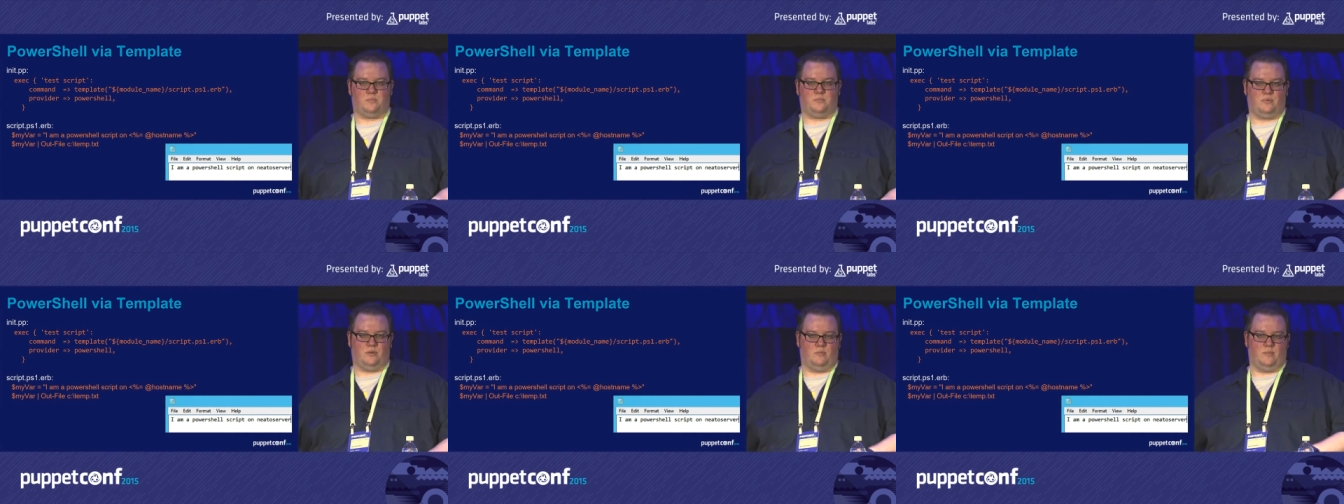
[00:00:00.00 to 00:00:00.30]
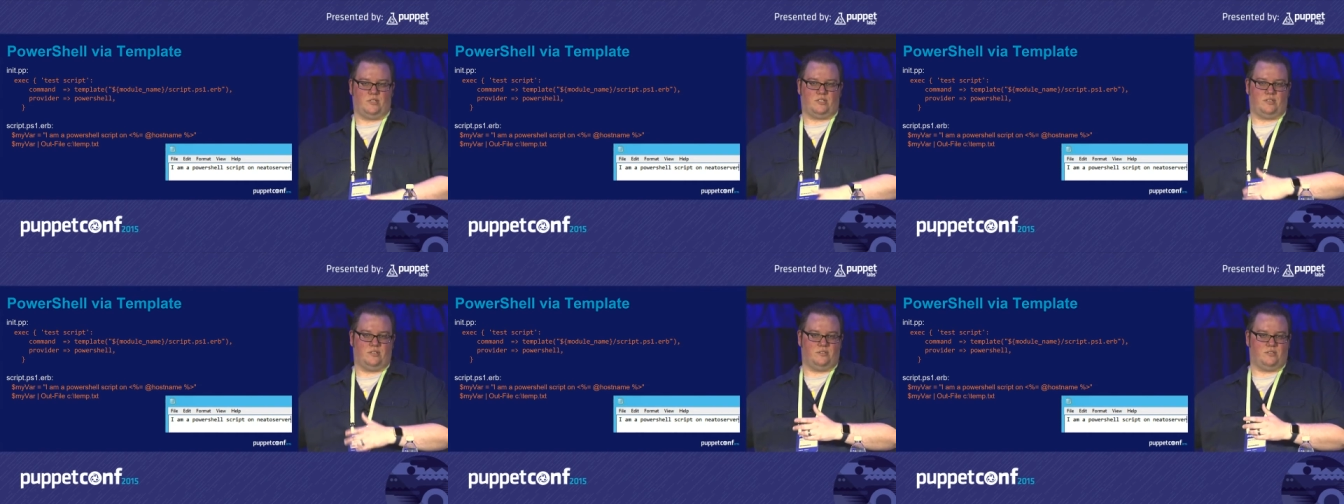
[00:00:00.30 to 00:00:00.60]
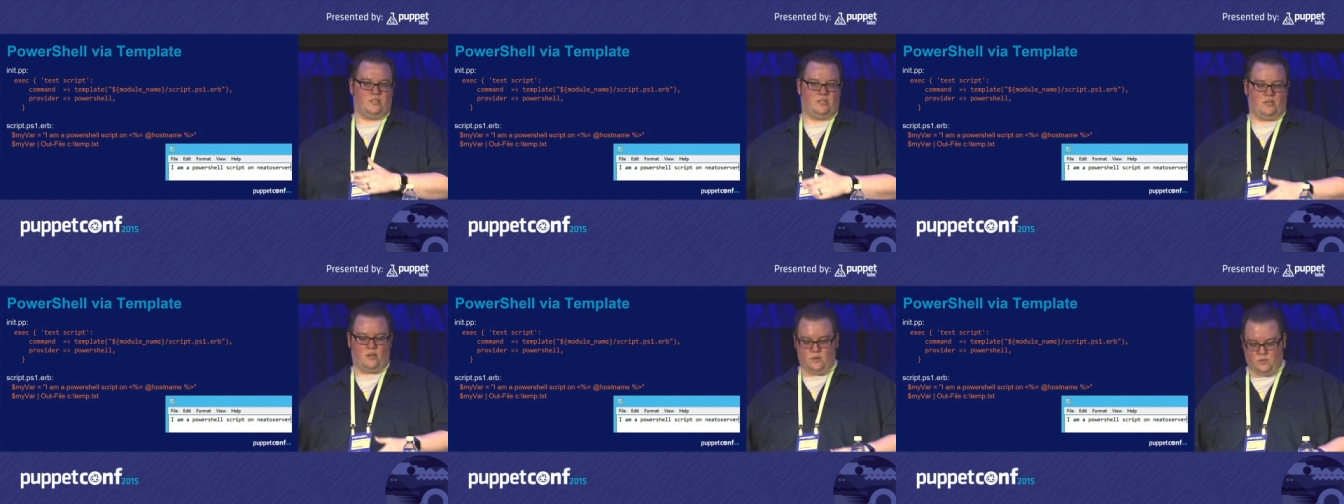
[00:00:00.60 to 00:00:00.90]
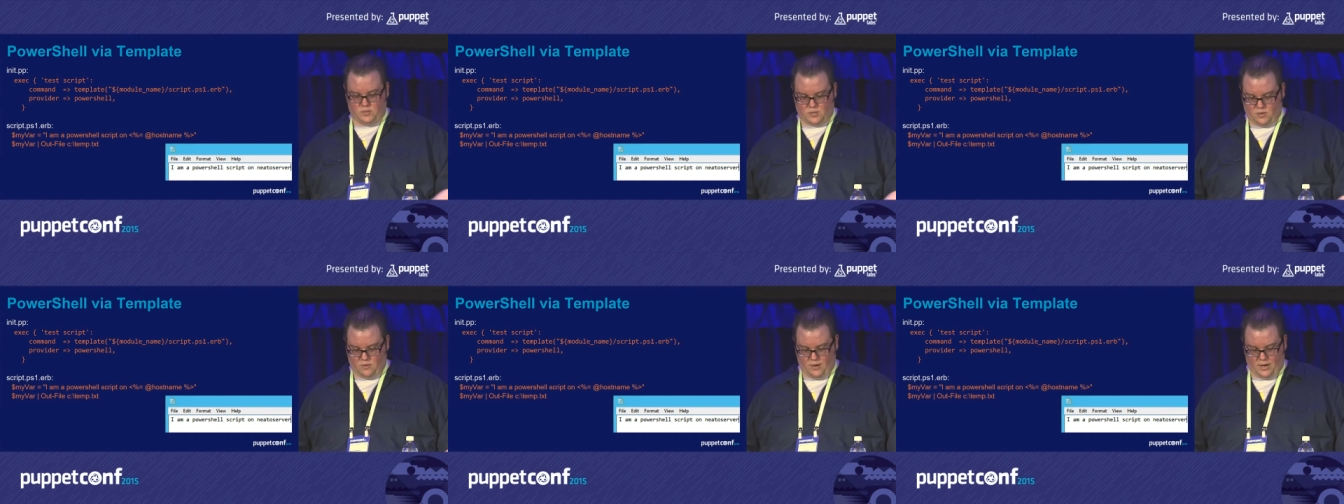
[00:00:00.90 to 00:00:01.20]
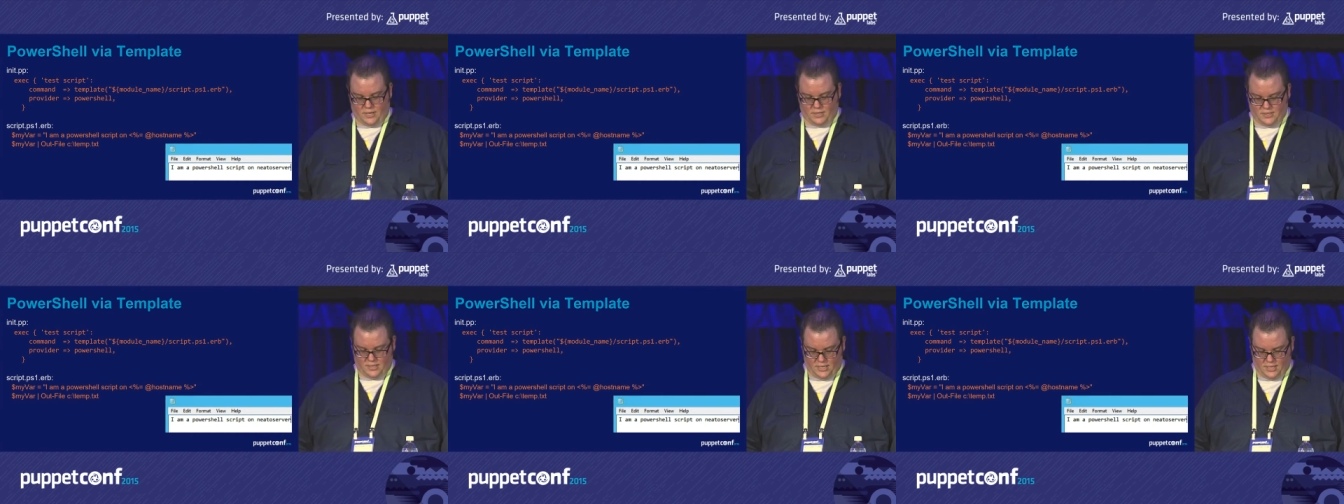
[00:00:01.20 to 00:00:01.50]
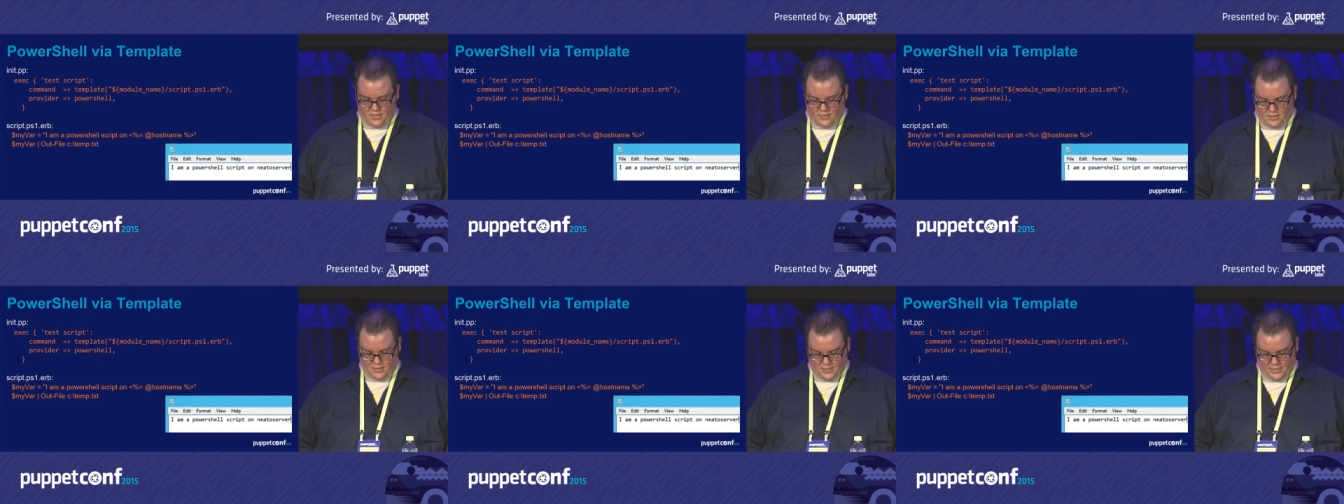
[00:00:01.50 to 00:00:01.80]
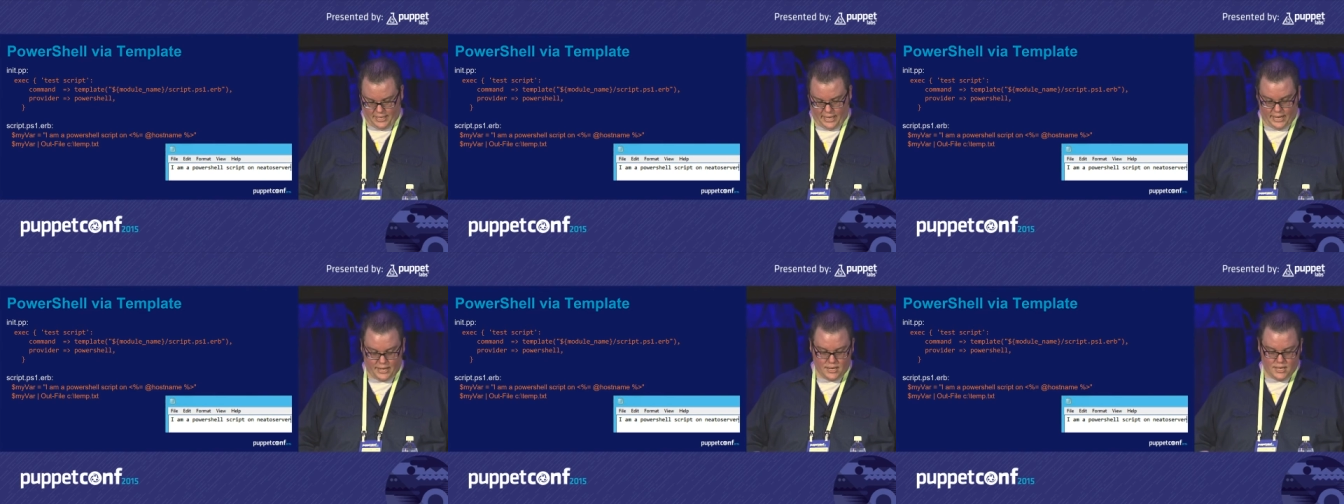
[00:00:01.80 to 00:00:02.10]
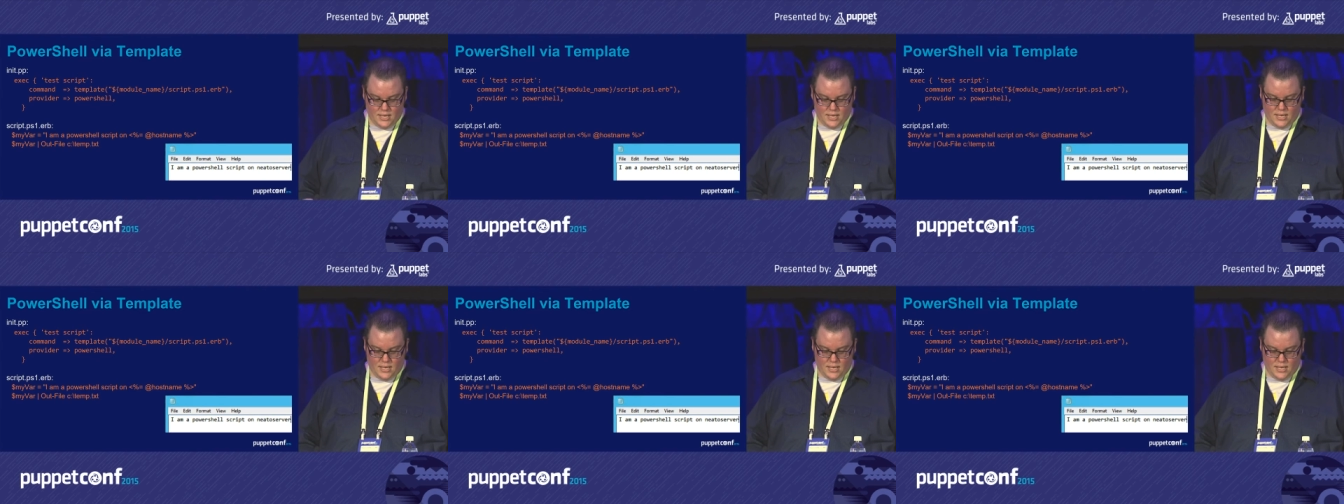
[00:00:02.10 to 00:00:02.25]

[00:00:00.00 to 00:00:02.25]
permissions and goes correctly and all that.